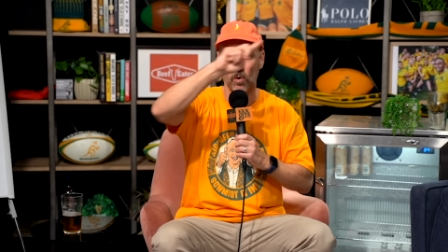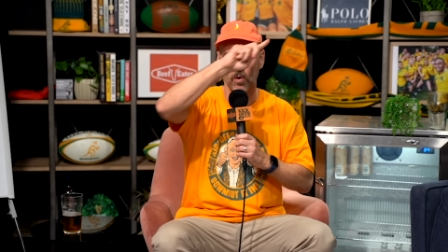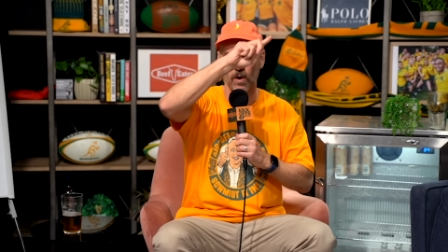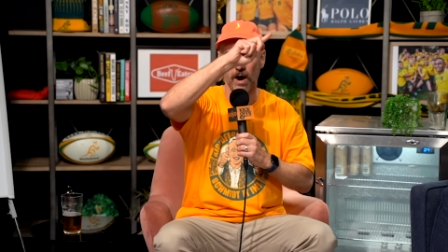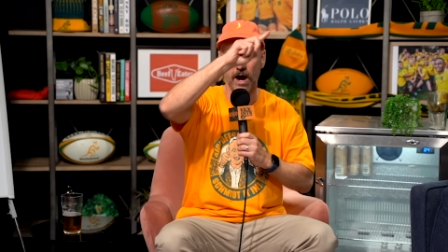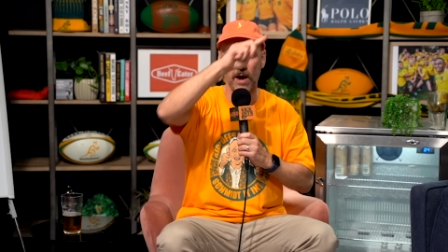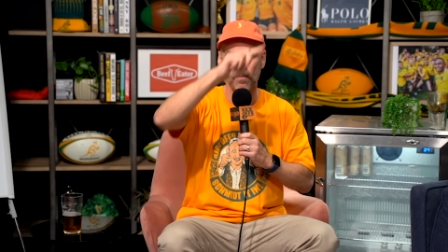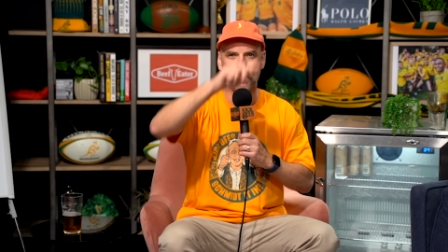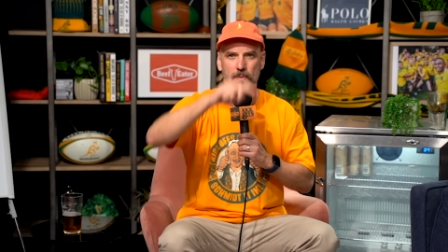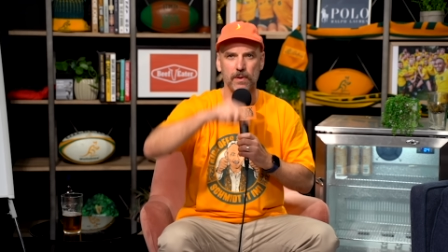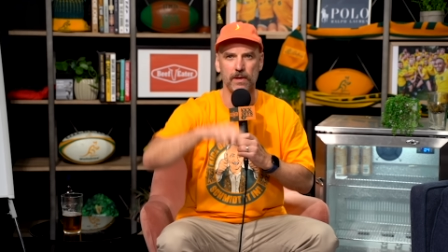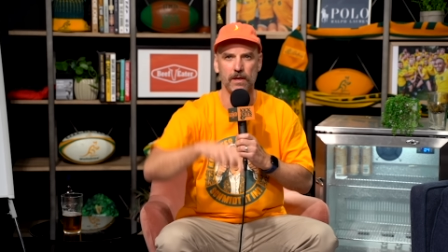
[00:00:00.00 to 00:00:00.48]

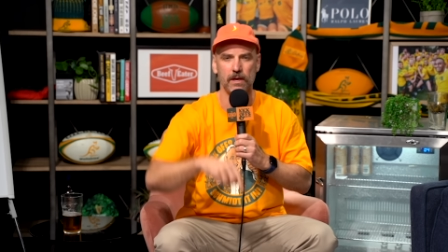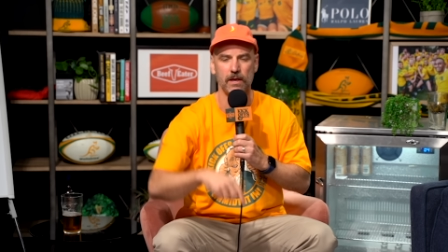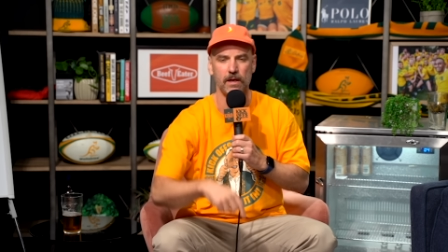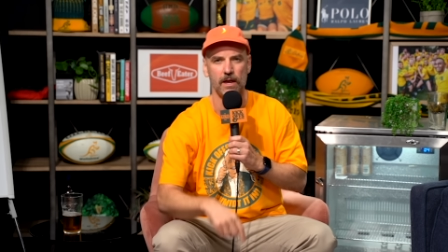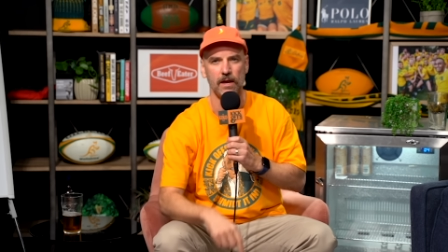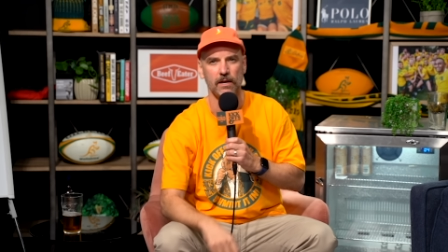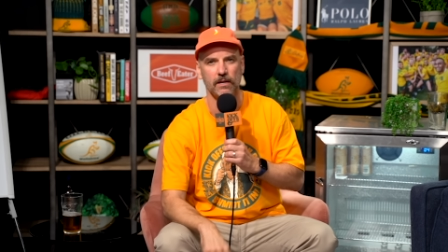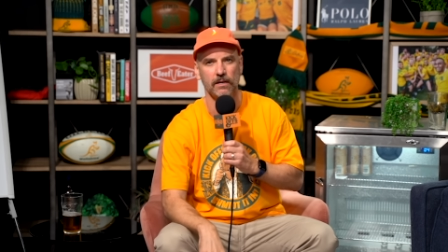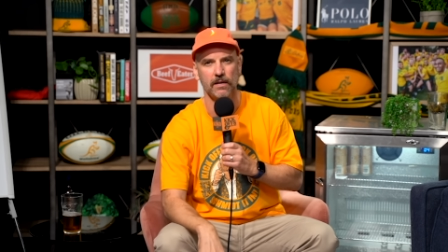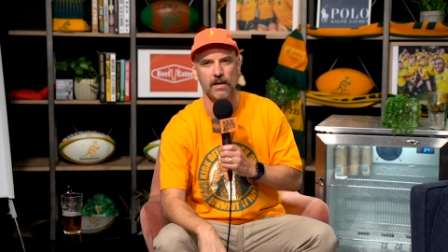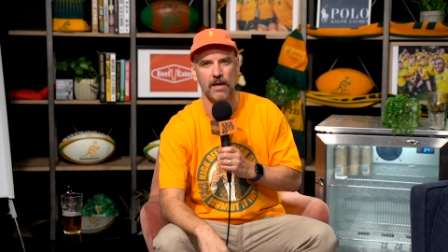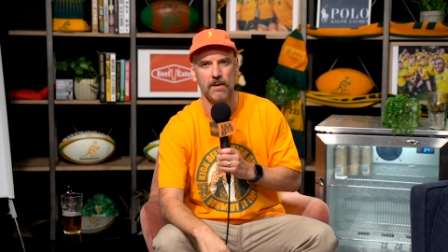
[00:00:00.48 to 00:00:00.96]
up here
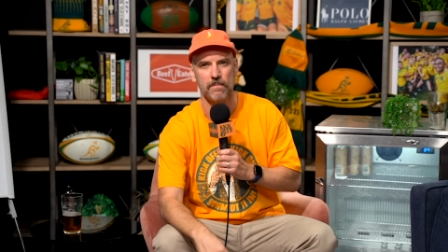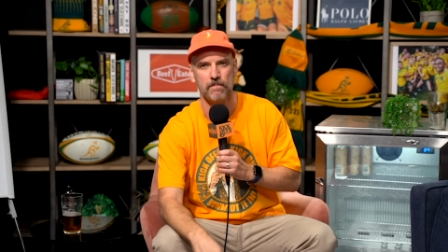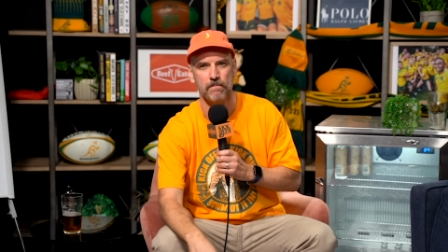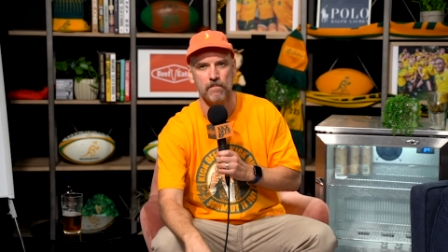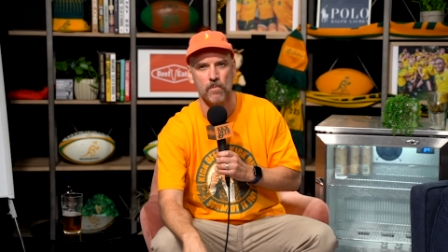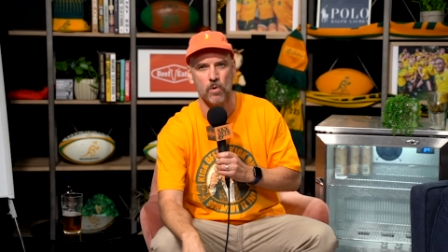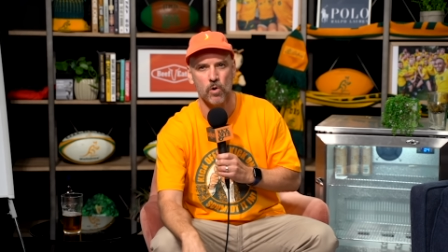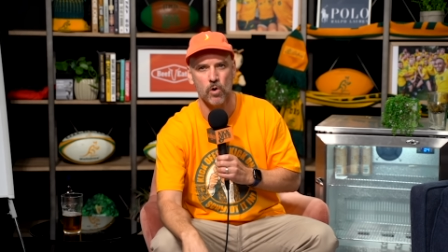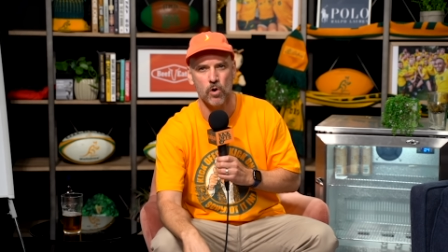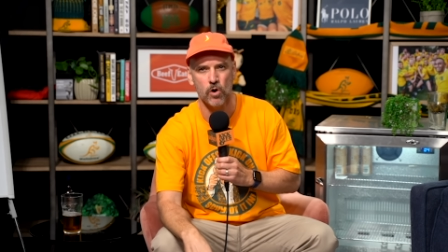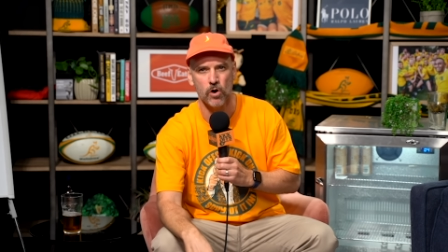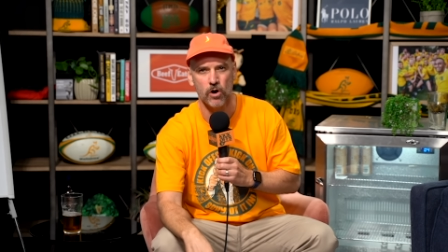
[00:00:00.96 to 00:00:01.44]
and get
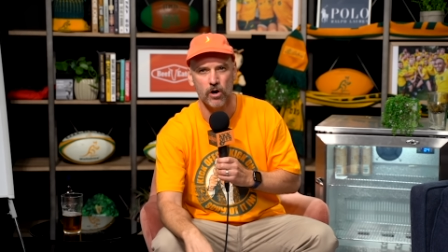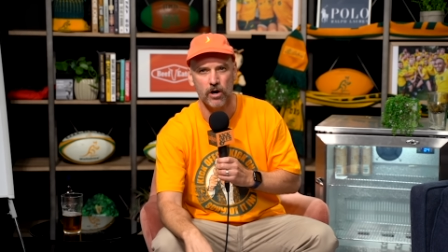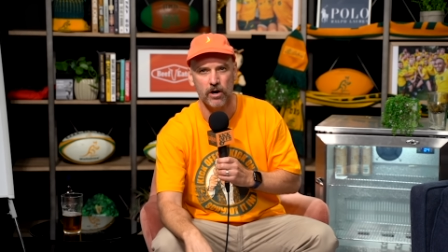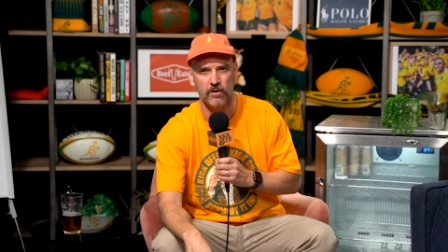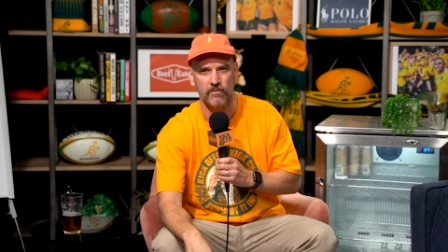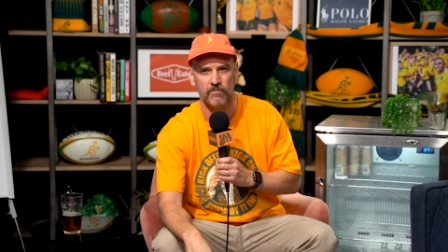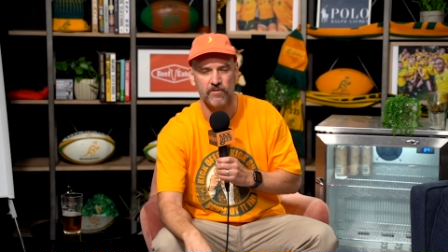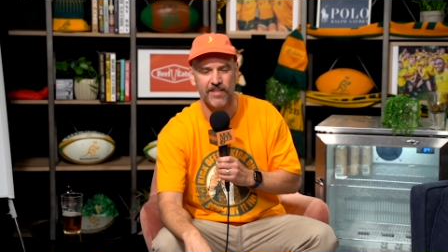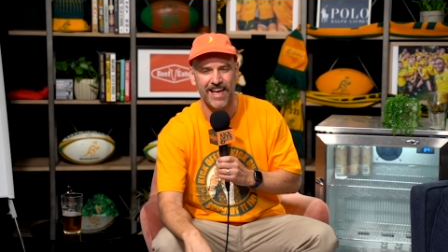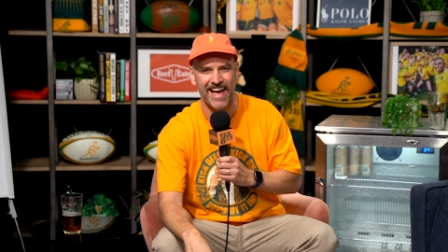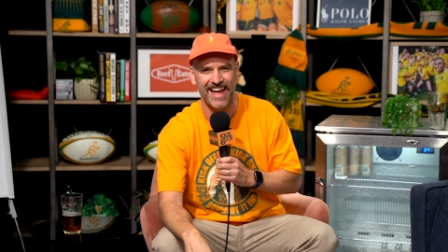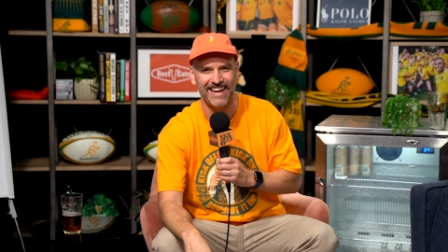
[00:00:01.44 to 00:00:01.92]
more
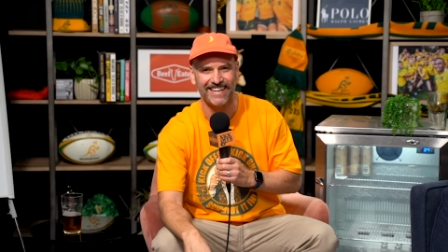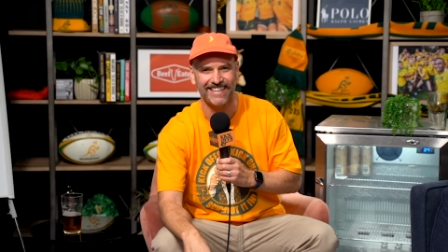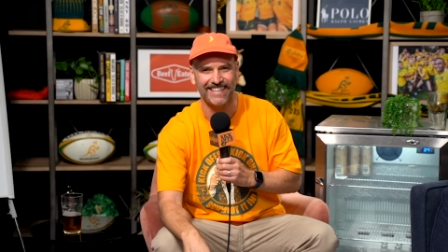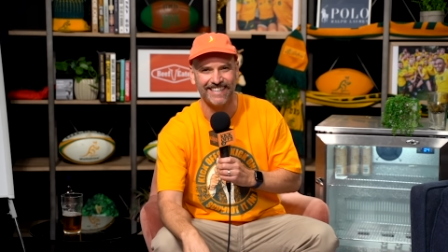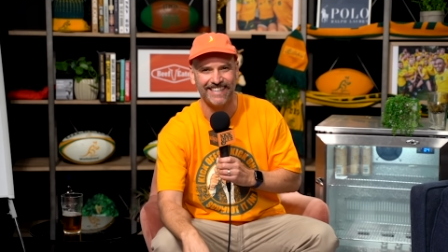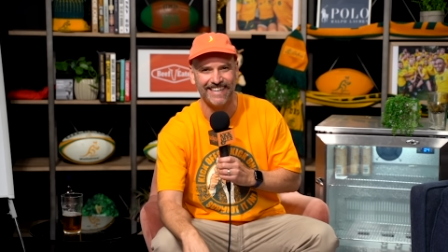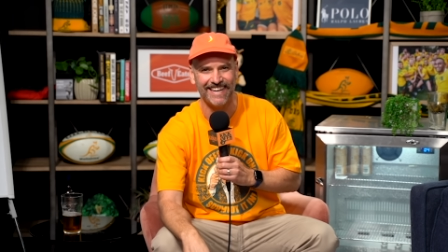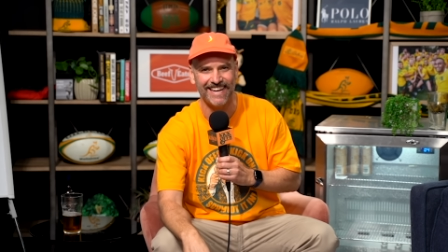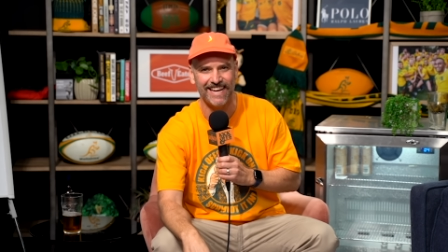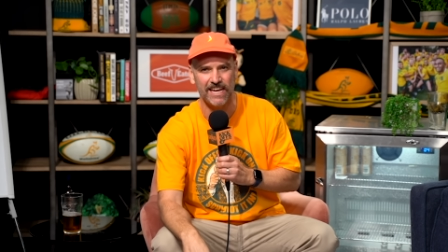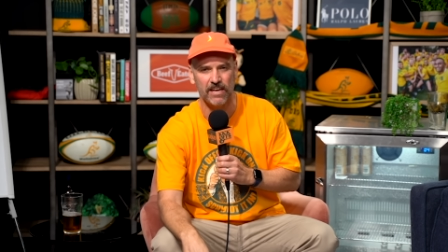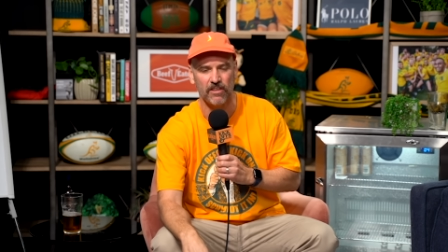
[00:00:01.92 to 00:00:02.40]
of that
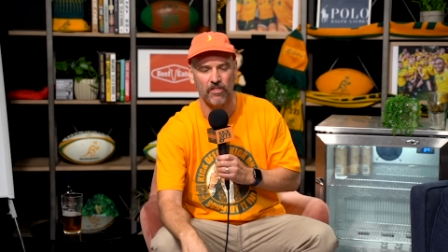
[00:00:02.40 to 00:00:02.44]
gear.